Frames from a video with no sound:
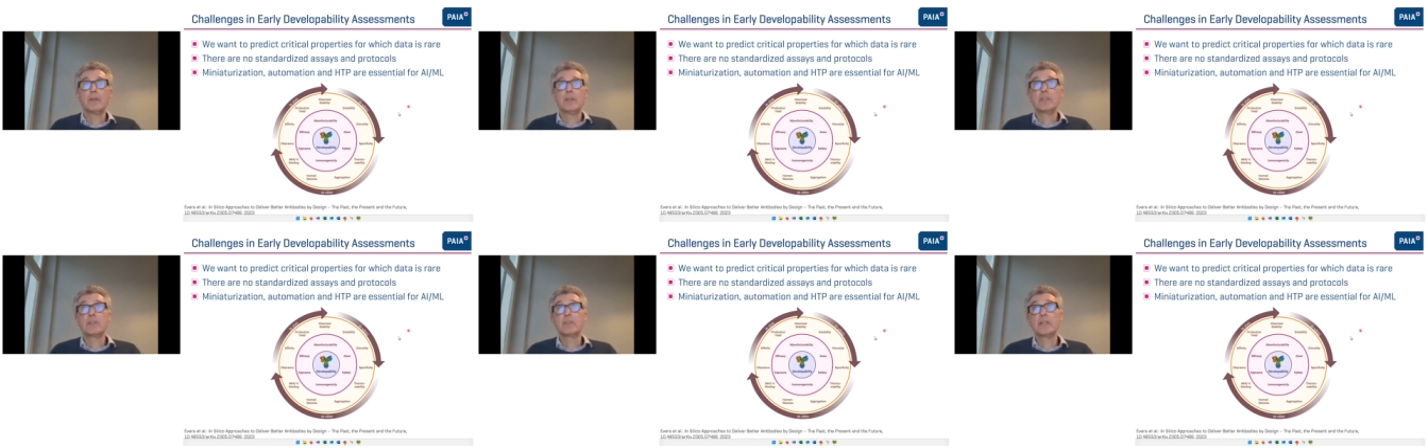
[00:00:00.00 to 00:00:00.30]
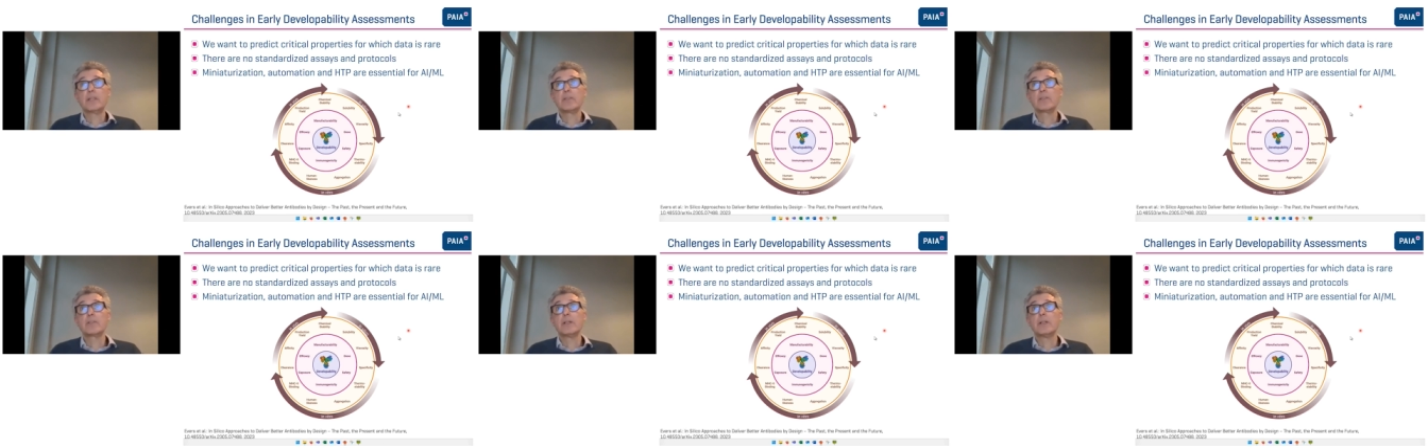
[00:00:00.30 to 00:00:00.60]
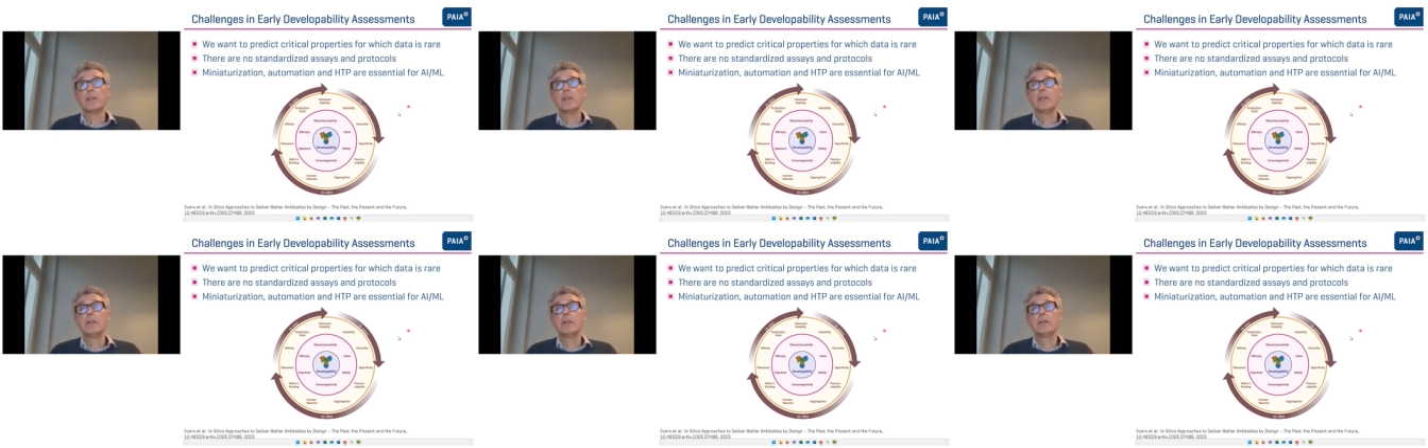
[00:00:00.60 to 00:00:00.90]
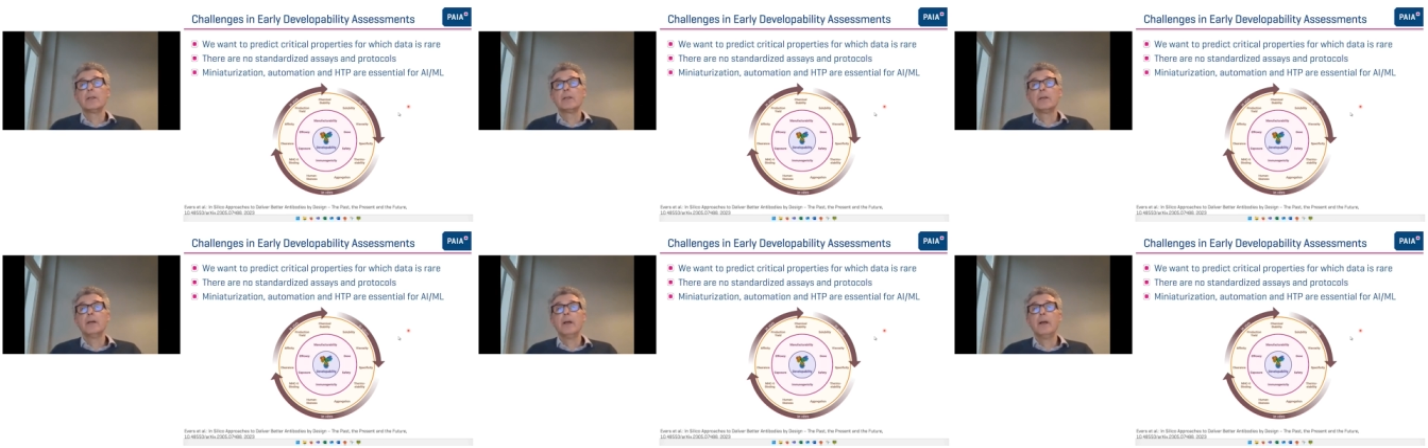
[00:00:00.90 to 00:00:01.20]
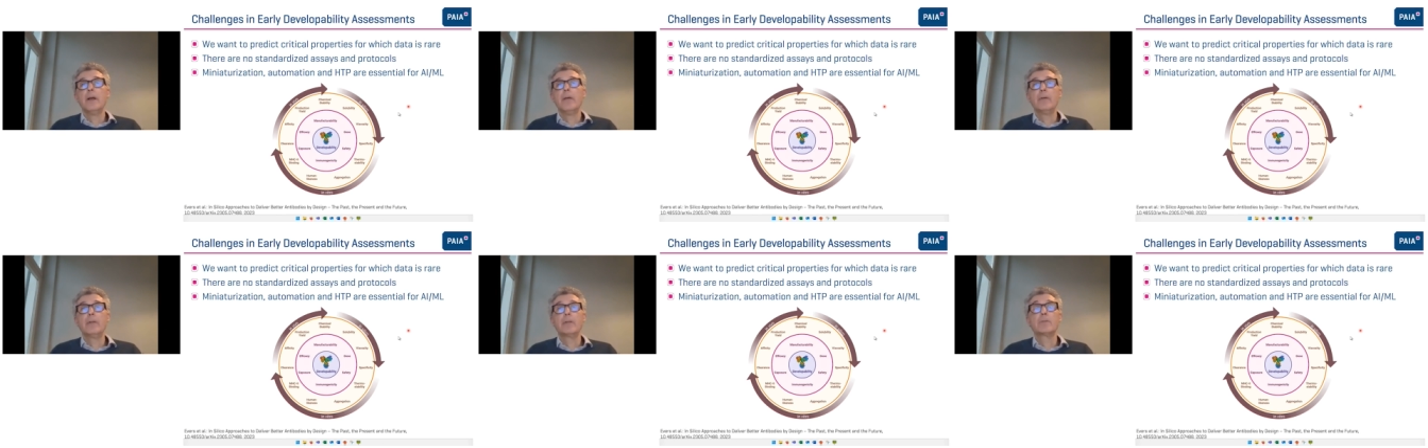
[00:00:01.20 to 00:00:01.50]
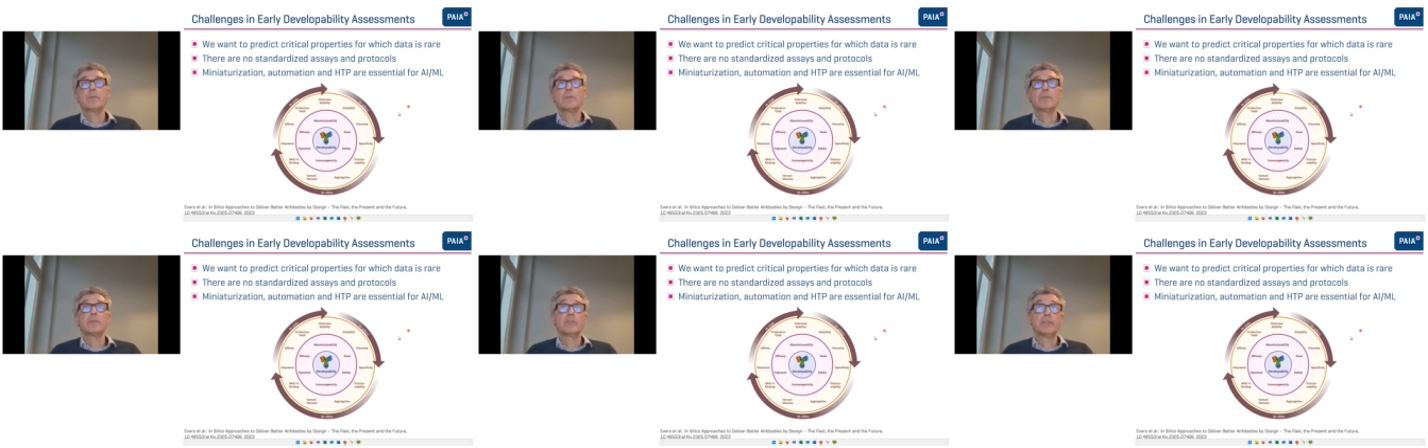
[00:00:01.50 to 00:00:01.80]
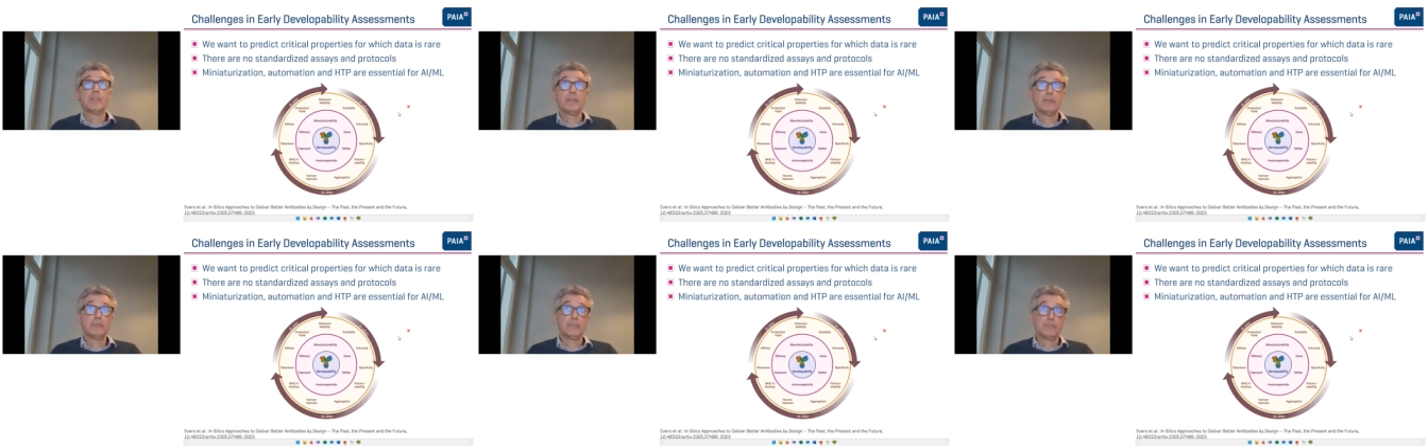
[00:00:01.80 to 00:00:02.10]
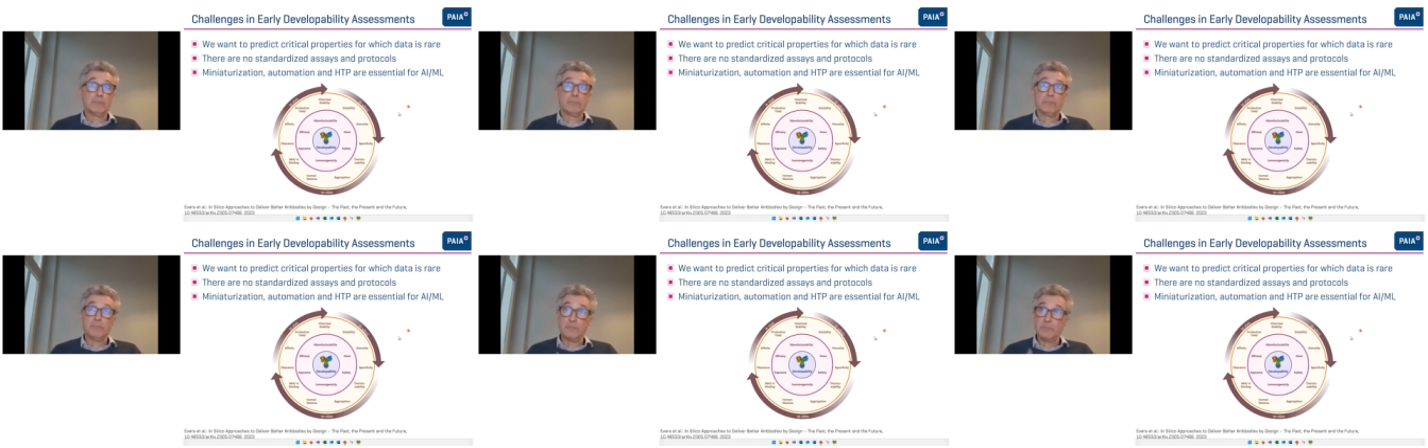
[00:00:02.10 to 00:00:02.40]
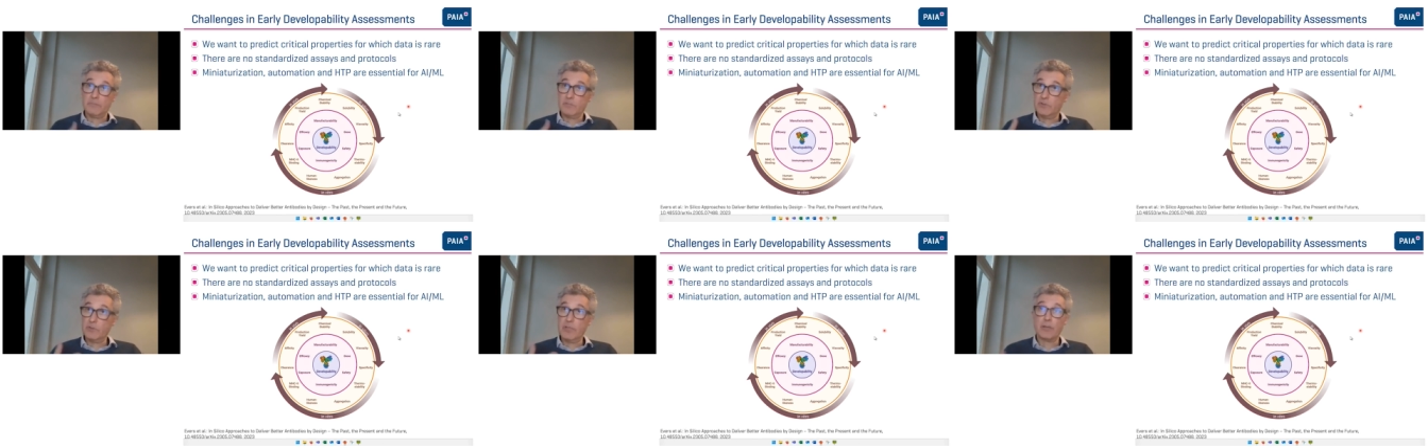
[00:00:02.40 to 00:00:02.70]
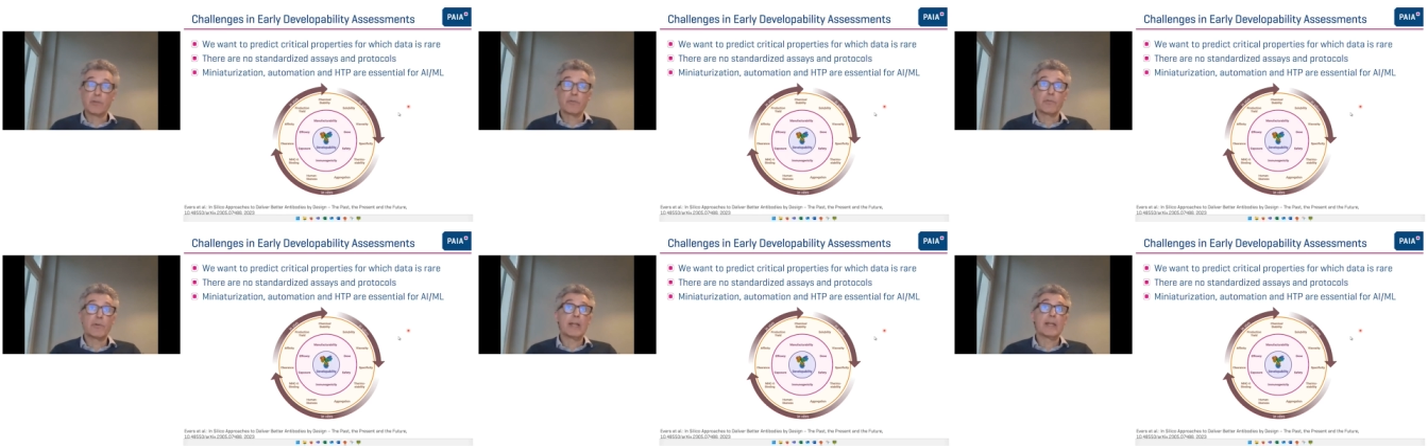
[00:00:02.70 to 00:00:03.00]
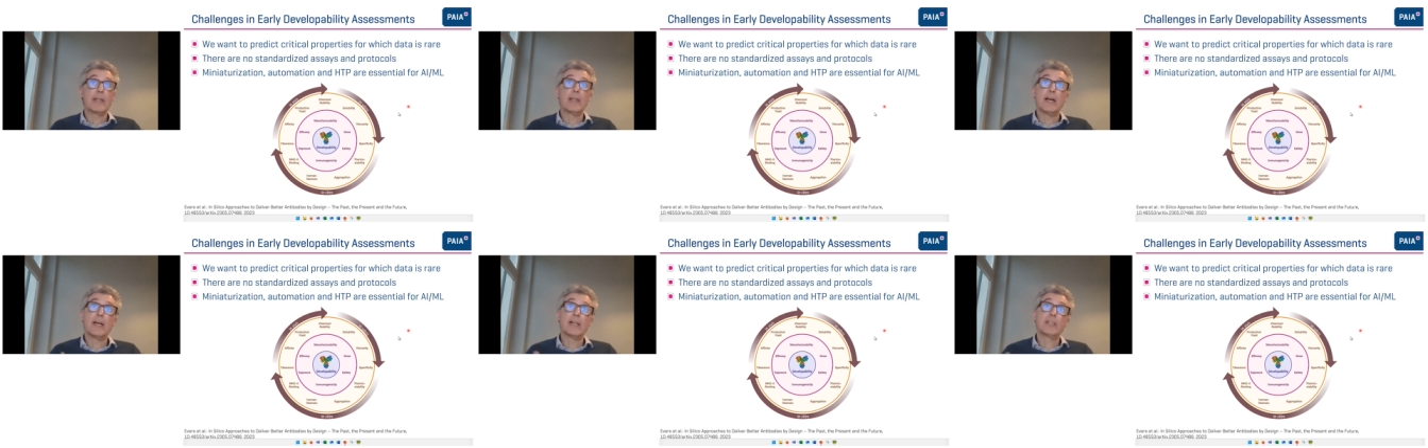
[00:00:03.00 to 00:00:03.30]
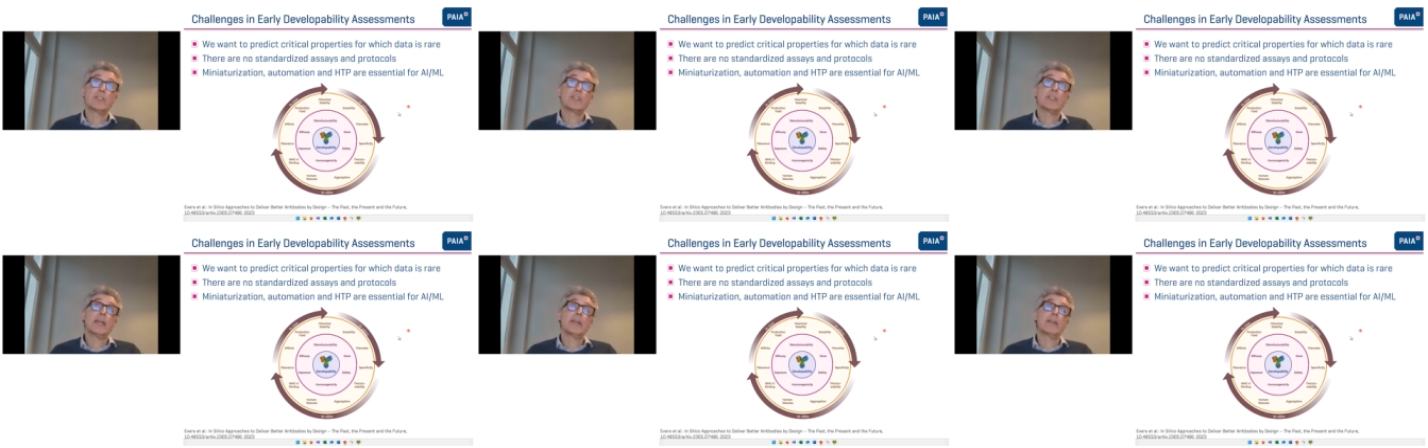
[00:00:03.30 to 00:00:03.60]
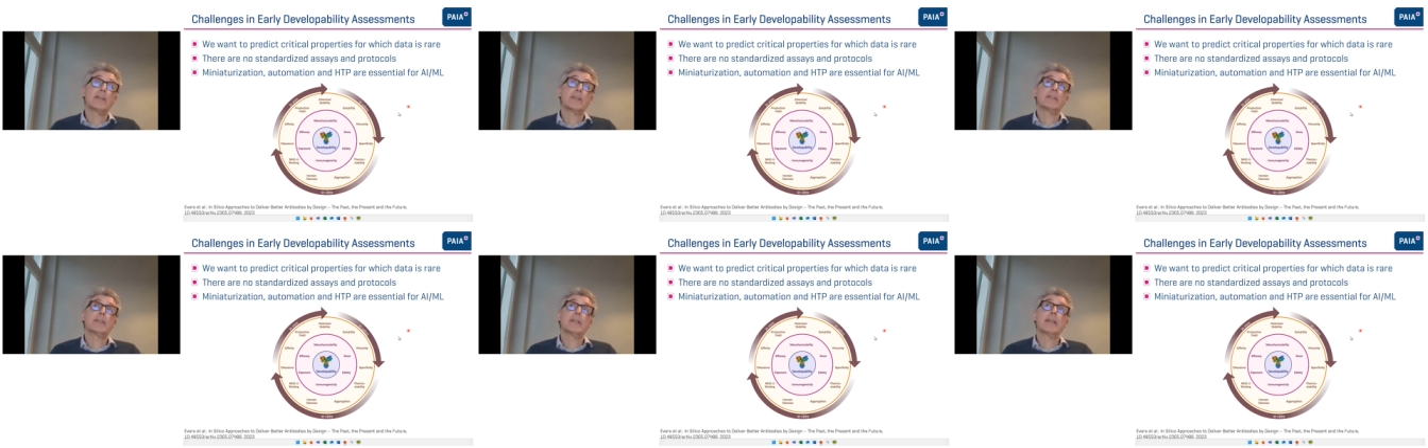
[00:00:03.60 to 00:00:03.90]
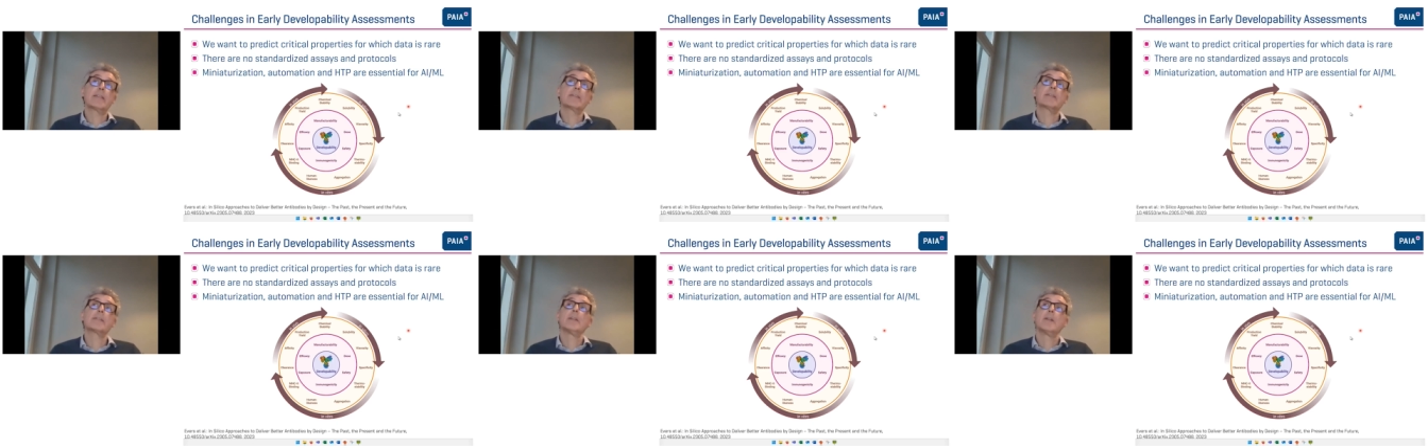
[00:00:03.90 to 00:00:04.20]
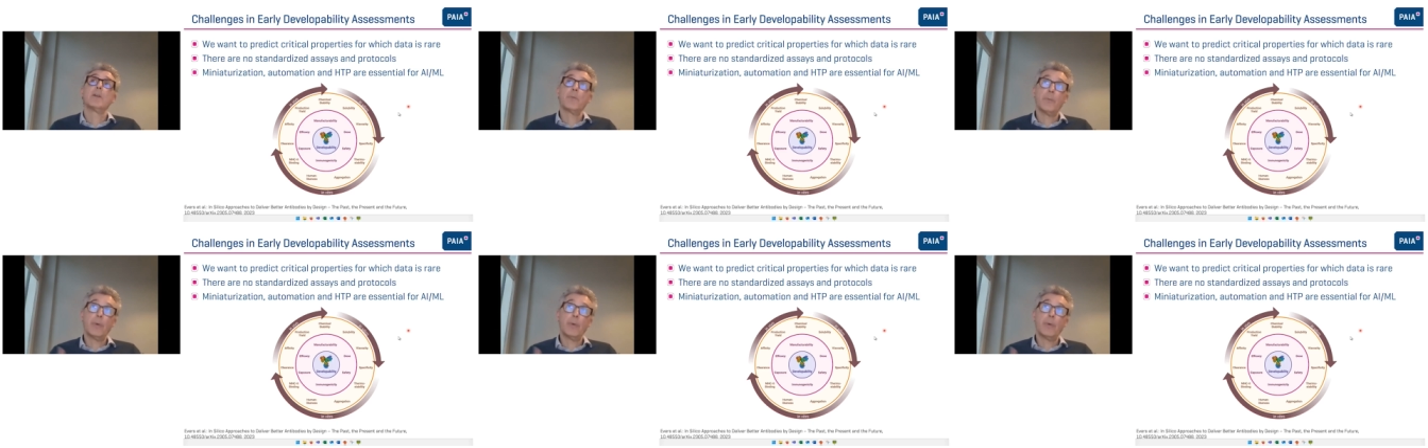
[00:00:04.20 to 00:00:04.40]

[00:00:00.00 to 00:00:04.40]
essential to generate large data sets